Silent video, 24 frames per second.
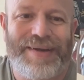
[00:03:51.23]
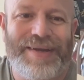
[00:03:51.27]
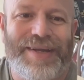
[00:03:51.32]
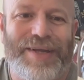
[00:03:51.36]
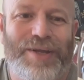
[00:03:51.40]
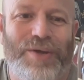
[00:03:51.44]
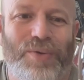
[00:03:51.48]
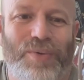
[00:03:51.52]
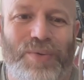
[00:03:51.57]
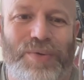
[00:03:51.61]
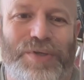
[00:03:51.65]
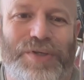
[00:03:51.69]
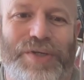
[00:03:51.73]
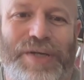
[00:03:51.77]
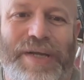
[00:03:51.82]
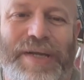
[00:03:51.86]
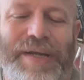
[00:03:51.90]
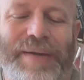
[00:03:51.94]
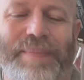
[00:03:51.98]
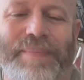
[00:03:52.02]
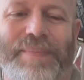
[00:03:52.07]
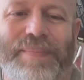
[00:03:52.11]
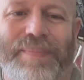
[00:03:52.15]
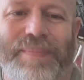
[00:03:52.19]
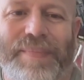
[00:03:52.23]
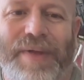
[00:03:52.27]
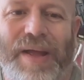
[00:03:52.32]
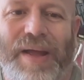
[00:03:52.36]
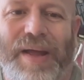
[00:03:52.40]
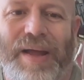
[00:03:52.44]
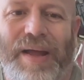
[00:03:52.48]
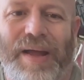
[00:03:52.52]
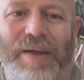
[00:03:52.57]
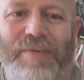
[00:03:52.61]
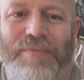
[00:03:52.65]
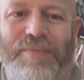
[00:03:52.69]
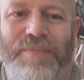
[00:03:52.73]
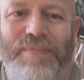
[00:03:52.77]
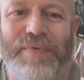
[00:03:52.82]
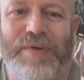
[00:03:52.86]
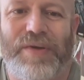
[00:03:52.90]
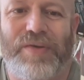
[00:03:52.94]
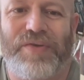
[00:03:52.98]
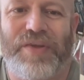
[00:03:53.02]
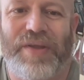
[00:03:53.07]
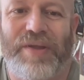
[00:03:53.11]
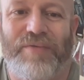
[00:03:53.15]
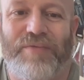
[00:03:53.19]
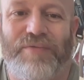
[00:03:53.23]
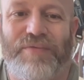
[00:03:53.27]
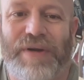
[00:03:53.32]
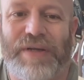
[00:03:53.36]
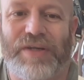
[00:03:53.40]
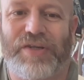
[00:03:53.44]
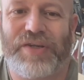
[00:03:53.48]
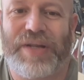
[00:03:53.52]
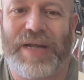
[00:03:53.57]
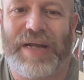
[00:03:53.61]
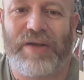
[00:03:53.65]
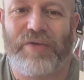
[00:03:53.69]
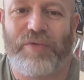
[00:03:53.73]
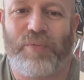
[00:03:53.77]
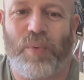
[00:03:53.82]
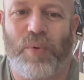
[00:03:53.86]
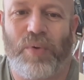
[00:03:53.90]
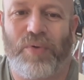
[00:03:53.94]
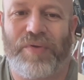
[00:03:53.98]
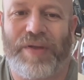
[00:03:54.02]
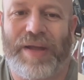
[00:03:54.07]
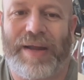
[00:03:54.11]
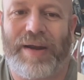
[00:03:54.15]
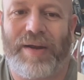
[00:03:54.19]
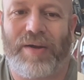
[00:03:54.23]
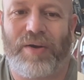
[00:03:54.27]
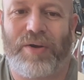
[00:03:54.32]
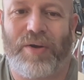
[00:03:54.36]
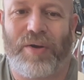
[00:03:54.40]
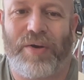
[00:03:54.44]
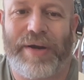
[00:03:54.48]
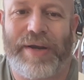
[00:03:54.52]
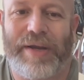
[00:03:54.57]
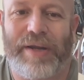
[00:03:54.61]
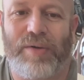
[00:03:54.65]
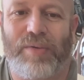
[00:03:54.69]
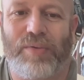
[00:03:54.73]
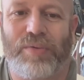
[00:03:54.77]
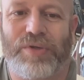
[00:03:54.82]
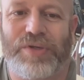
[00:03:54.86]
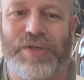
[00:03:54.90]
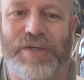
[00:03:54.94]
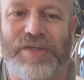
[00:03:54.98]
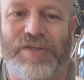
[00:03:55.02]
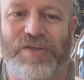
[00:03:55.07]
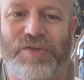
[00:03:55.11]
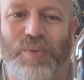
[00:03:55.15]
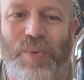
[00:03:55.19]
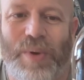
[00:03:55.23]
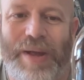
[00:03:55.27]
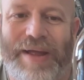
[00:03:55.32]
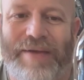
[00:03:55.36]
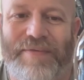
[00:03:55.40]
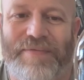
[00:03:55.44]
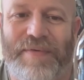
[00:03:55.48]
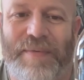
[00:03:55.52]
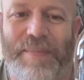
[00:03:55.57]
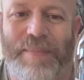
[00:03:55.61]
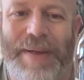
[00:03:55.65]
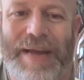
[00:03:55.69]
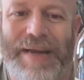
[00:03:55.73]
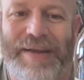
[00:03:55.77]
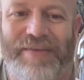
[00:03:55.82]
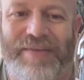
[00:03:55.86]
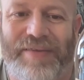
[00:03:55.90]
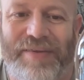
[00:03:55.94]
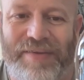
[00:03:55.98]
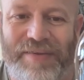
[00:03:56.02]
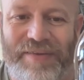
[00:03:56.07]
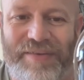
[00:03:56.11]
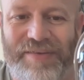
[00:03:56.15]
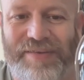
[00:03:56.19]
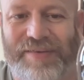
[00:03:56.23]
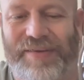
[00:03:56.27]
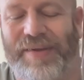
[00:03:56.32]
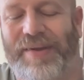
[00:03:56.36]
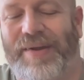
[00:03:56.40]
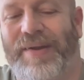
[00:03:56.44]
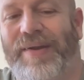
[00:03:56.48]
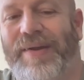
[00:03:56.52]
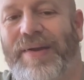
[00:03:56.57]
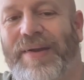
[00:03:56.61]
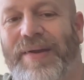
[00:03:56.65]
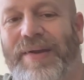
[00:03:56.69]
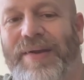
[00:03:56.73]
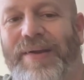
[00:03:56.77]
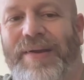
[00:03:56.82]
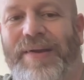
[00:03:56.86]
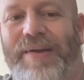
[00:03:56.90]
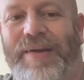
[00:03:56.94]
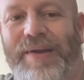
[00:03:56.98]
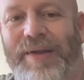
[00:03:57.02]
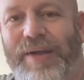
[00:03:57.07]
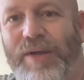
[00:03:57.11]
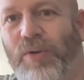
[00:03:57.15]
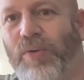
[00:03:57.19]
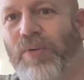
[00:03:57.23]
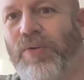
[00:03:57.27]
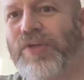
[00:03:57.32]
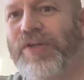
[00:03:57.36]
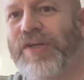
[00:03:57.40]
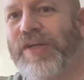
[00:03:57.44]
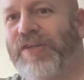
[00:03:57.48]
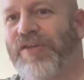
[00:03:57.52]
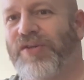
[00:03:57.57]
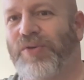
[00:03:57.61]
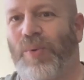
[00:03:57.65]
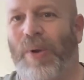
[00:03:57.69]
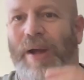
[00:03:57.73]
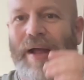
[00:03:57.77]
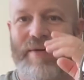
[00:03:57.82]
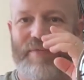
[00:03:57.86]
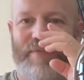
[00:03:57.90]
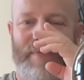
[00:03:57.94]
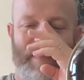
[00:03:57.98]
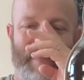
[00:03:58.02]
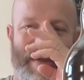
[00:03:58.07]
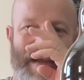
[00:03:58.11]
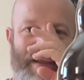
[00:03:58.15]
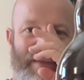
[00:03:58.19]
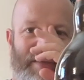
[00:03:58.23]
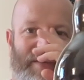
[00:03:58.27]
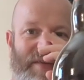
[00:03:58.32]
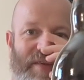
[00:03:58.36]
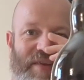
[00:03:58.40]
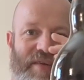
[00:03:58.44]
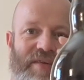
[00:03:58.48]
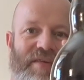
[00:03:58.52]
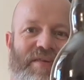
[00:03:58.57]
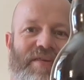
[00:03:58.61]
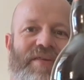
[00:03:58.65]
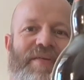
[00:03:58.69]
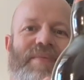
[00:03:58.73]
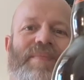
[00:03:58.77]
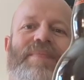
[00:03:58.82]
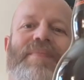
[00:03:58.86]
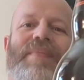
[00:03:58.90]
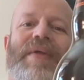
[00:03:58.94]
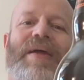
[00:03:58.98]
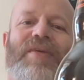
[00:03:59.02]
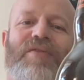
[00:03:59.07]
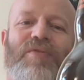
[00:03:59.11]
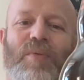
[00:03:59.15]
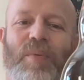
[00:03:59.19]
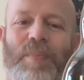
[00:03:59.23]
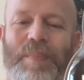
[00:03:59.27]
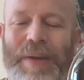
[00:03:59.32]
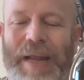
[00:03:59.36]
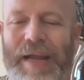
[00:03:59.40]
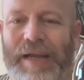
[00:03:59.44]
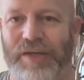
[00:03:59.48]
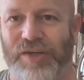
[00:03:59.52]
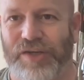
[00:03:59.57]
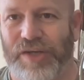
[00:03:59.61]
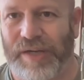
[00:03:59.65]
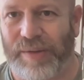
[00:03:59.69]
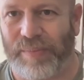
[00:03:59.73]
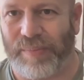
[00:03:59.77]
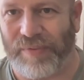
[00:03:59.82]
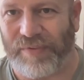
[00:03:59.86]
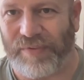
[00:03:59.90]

Yorkshire, using Freshdale's Water and iconic Yorkshire Square fermenters. Yorkshire Square fermenters, that's what Black Sheep